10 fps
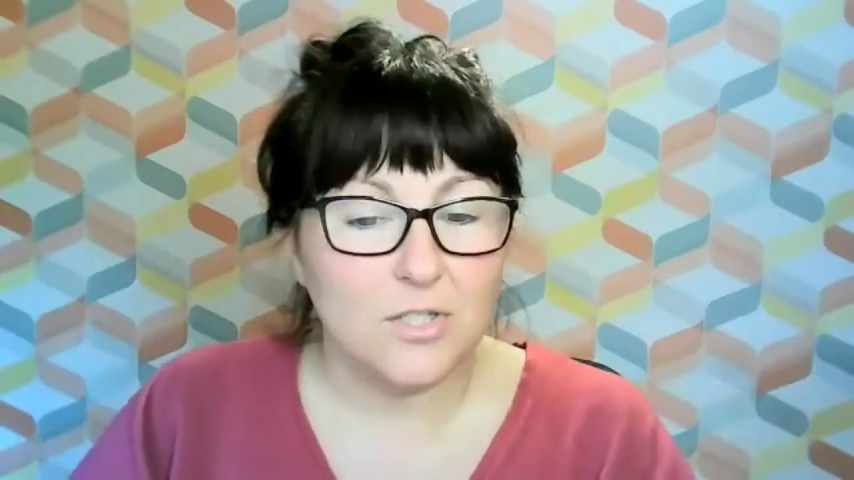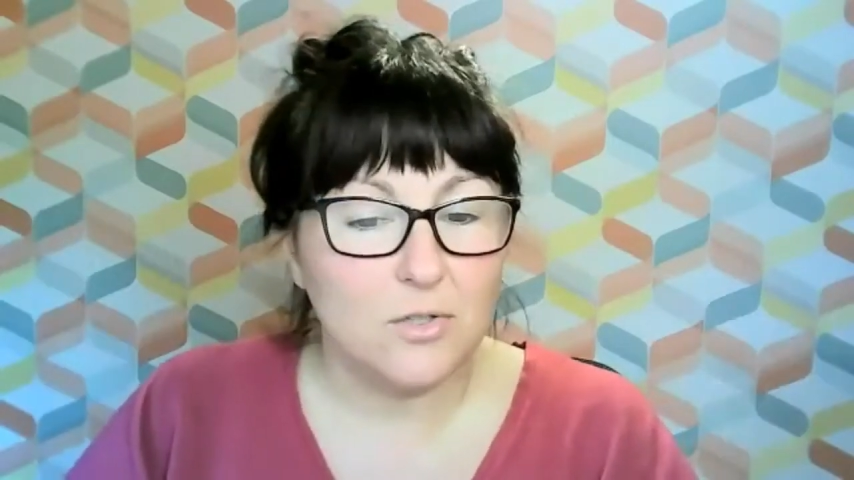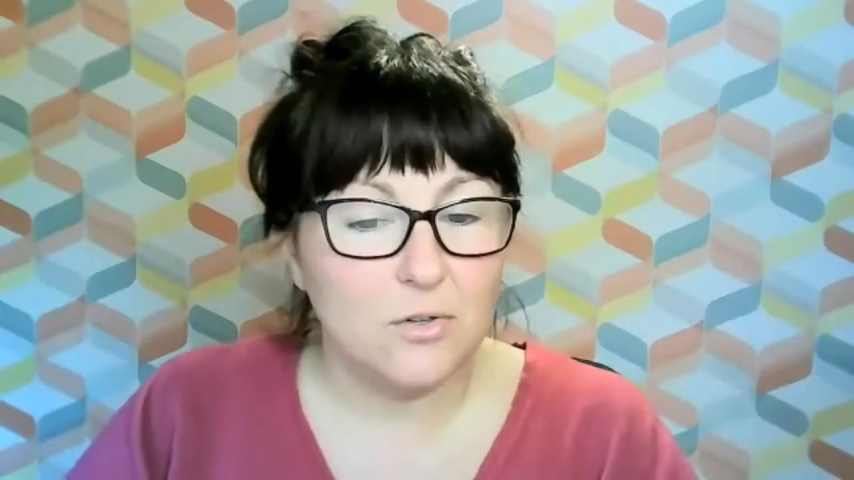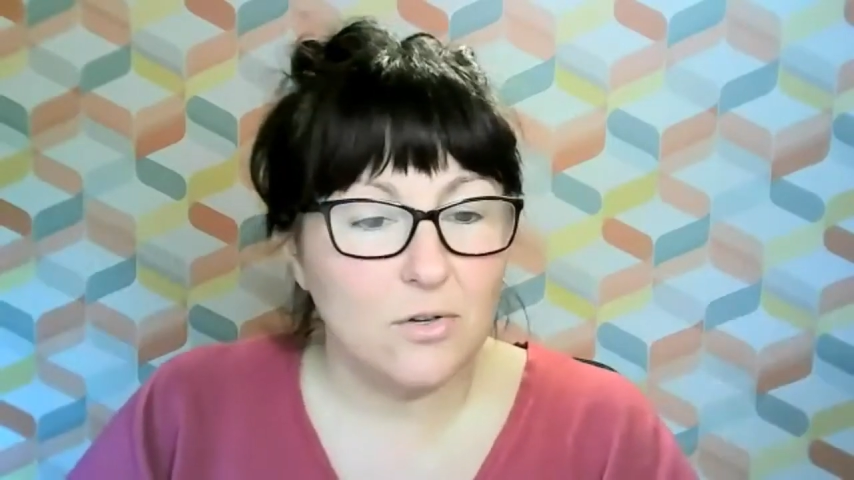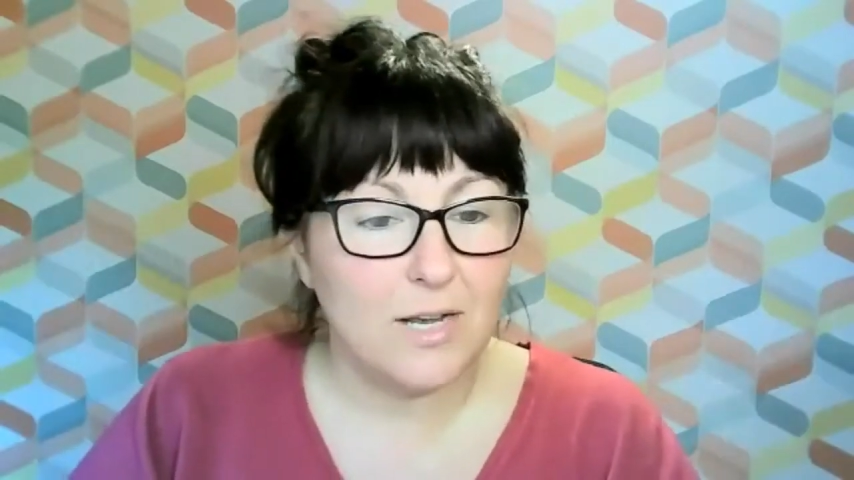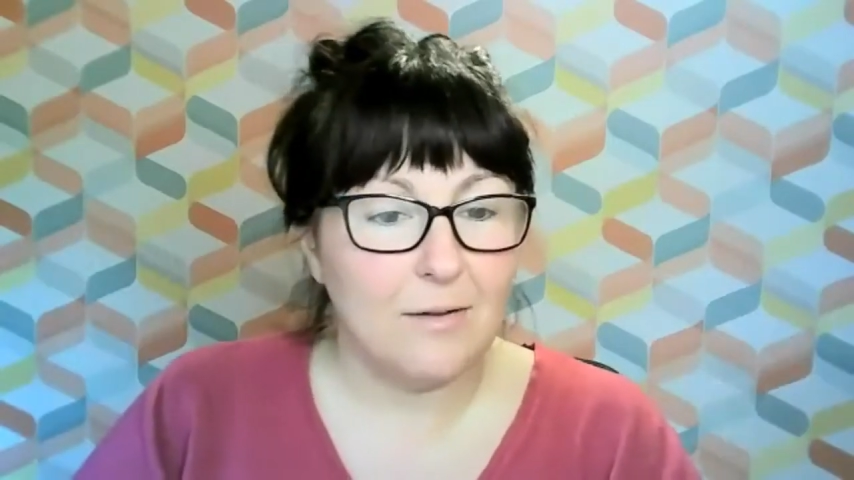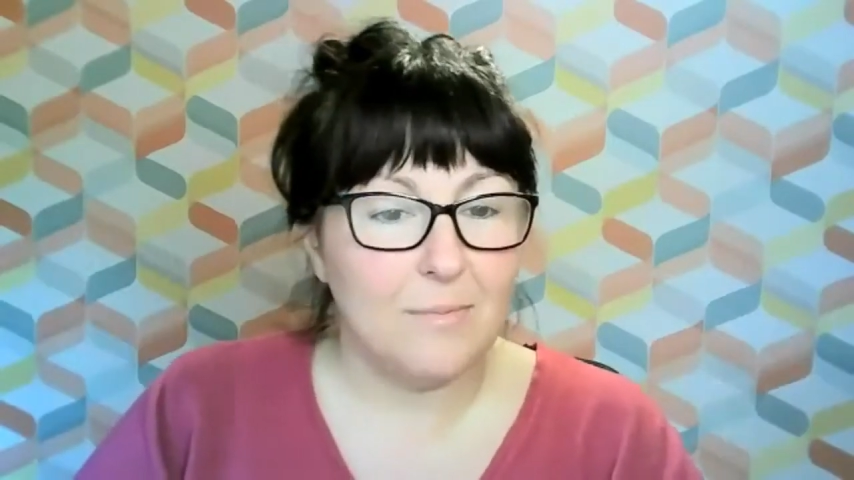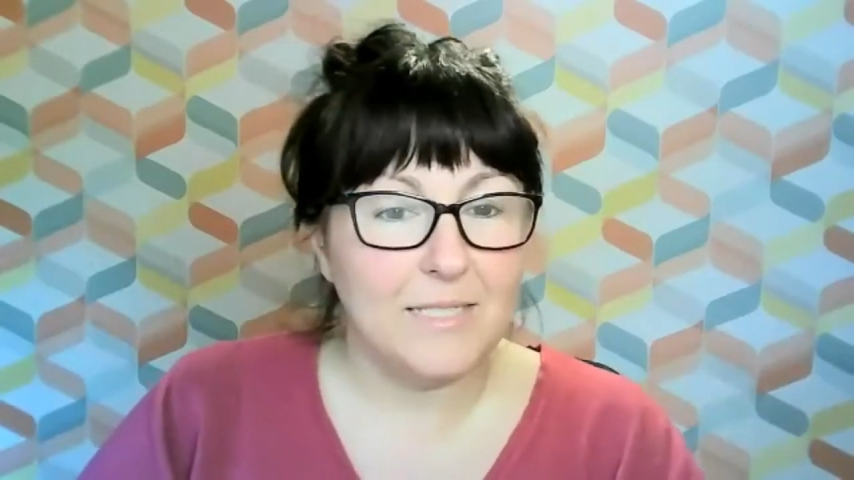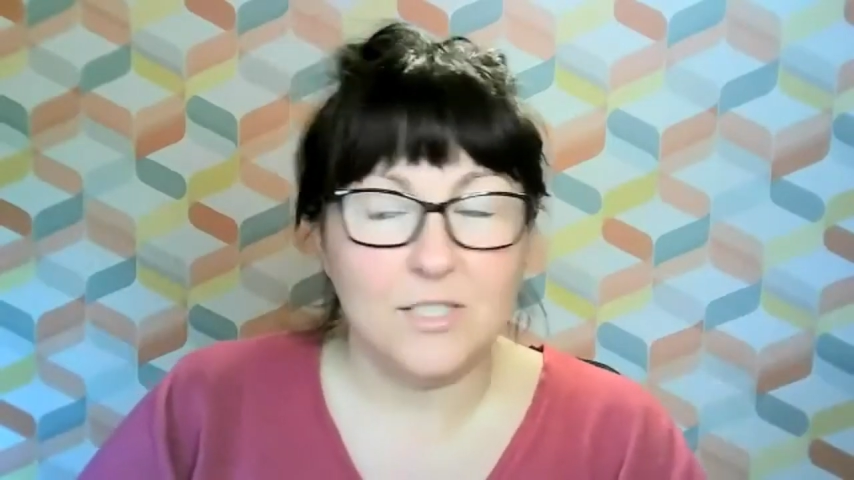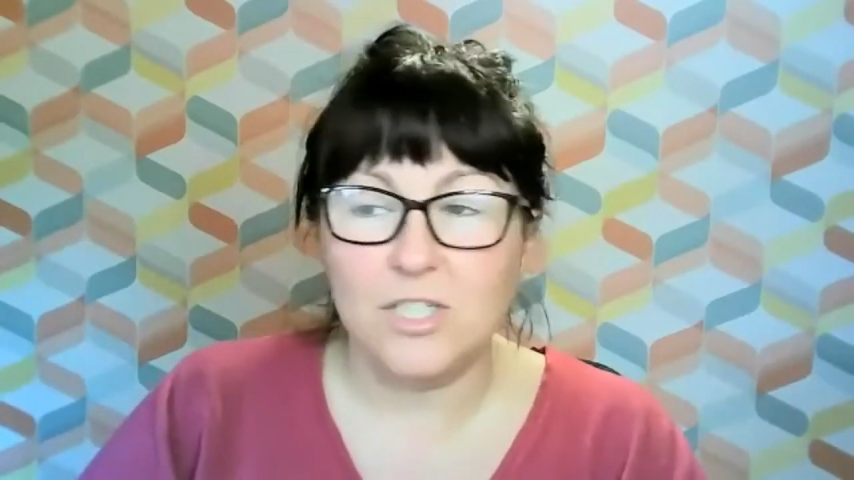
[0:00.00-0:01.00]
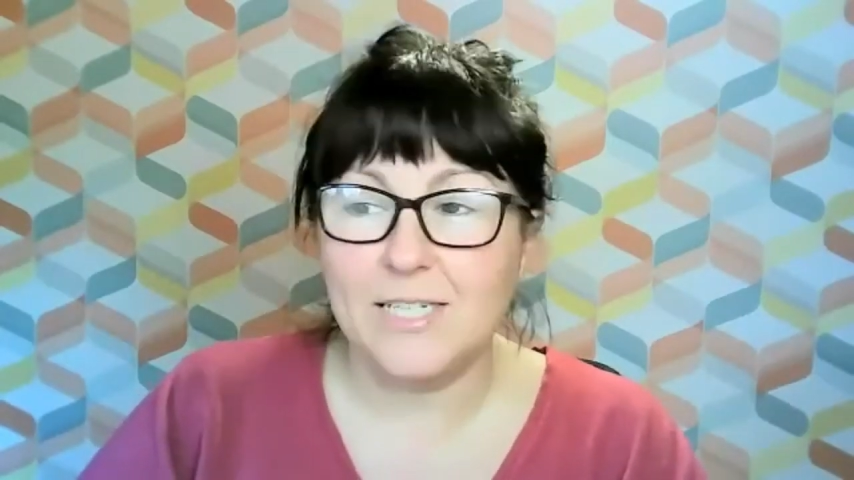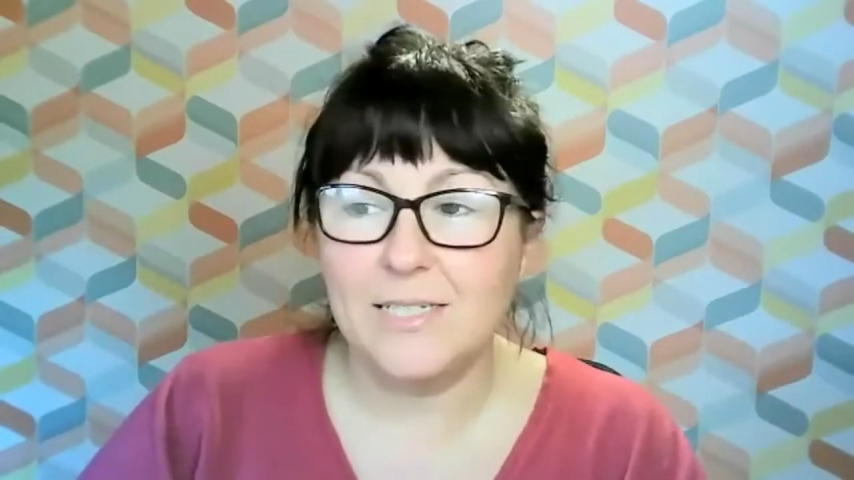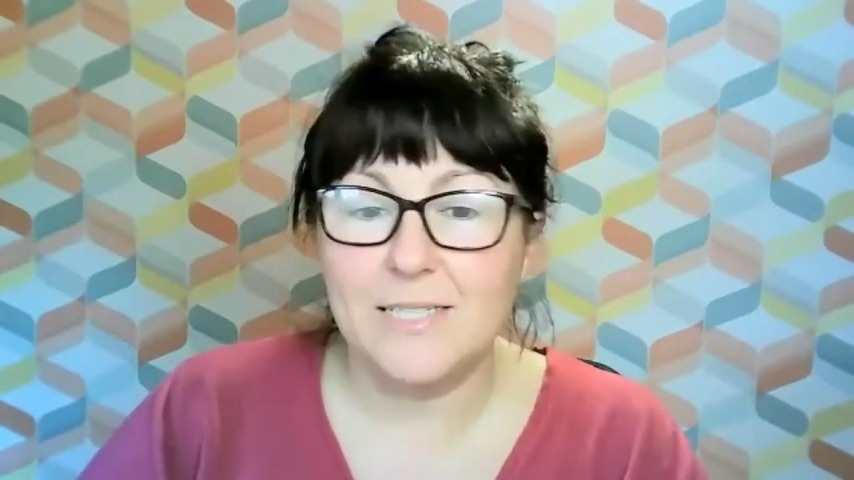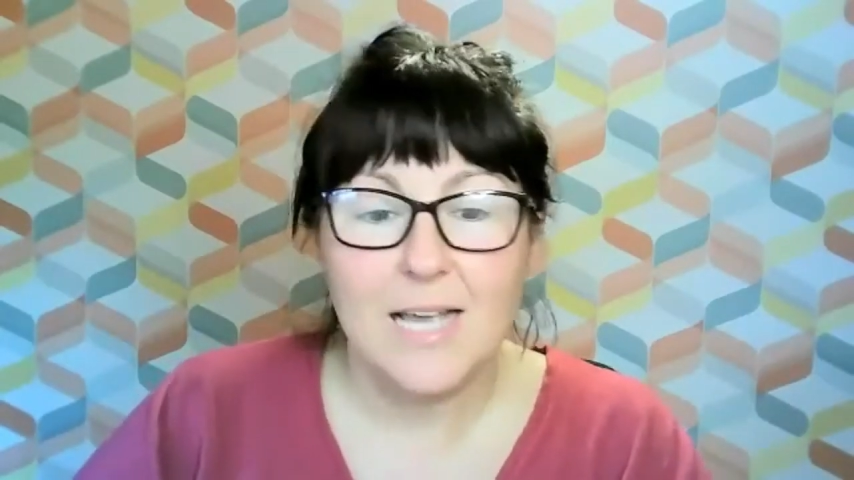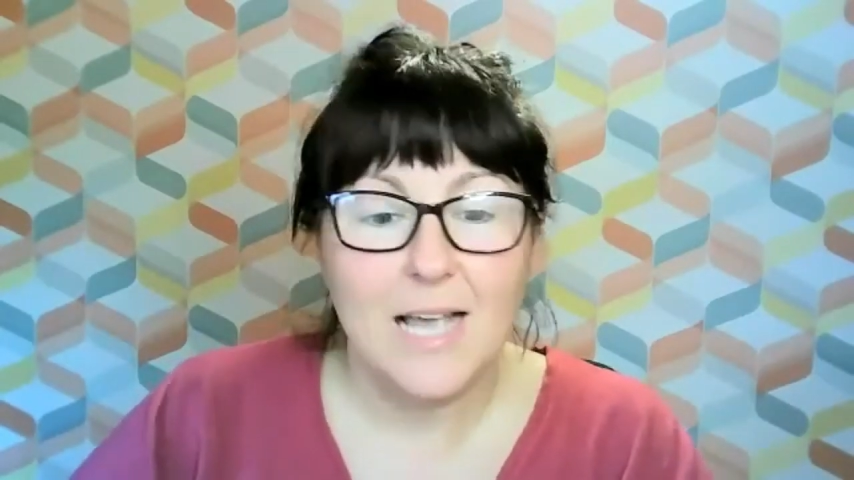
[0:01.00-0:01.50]
to stalk how amazing she
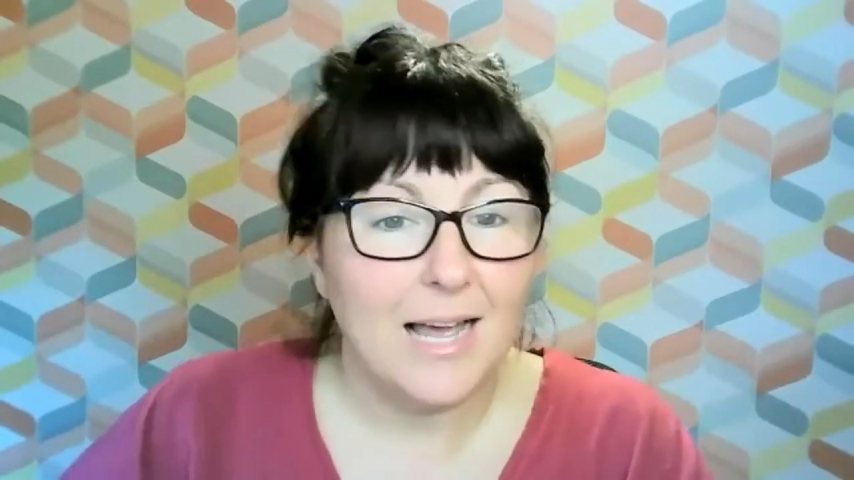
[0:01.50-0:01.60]
is